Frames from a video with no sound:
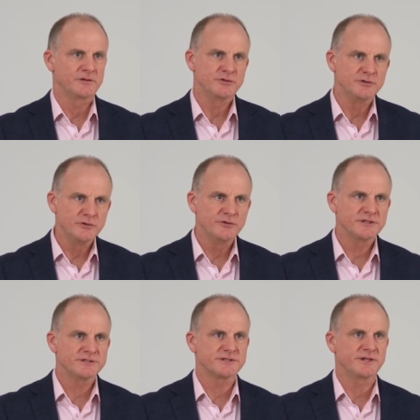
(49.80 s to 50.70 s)
To do
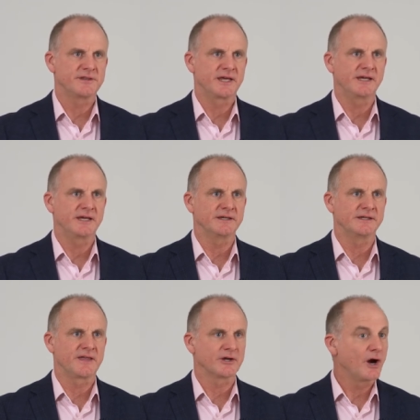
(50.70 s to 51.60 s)
this, they
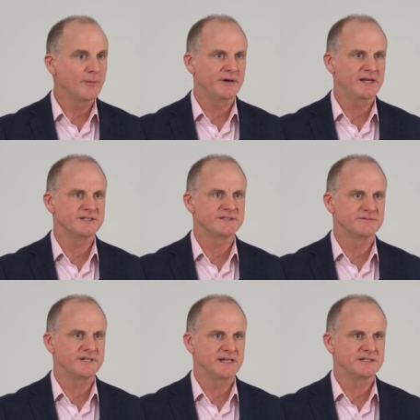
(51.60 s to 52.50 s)
gather
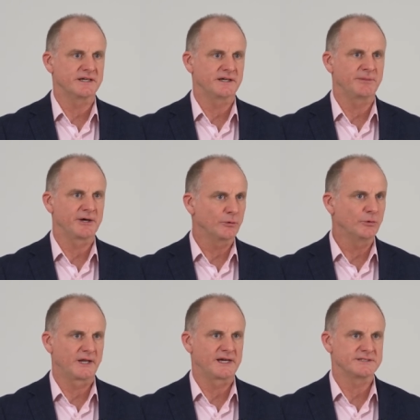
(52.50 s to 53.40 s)
comprehensive data about
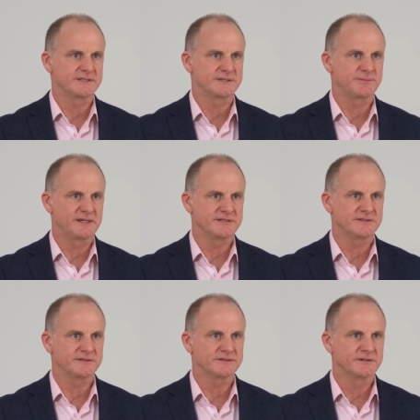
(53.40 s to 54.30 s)
all licensed
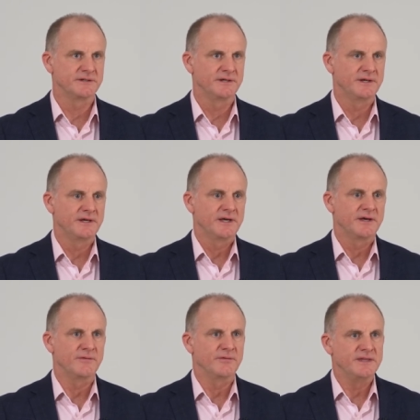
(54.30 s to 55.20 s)
medicines.
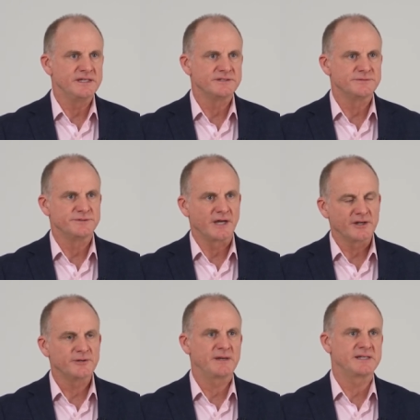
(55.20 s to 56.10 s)
These
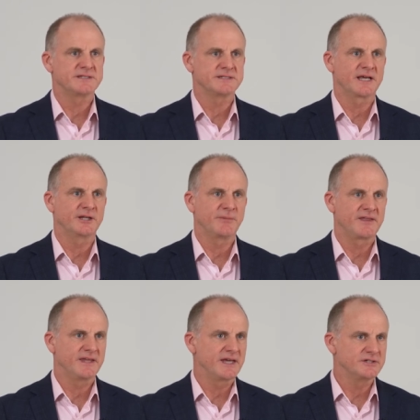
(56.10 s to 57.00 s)
databases held
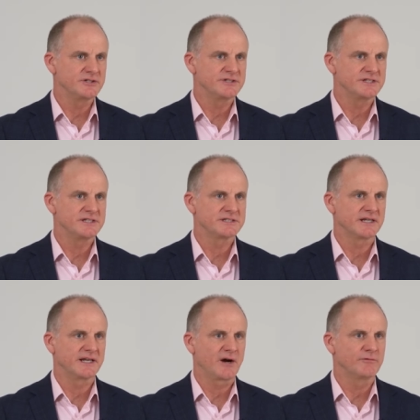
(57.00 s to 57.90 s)
by the agencies
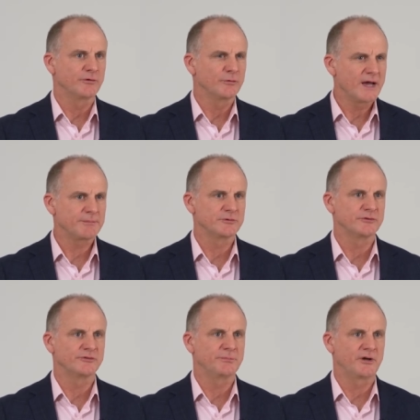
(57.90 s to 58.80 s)
allow for rapid
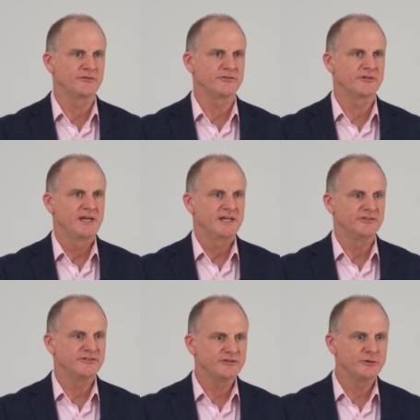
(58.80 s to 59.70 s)
response
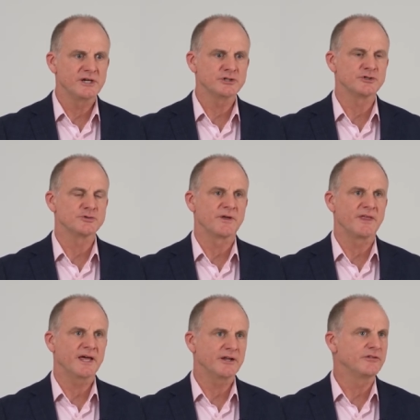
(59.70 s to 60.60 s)
in situations where
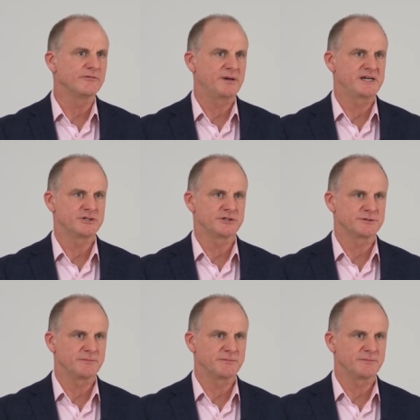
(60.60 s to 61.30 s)
the health of patients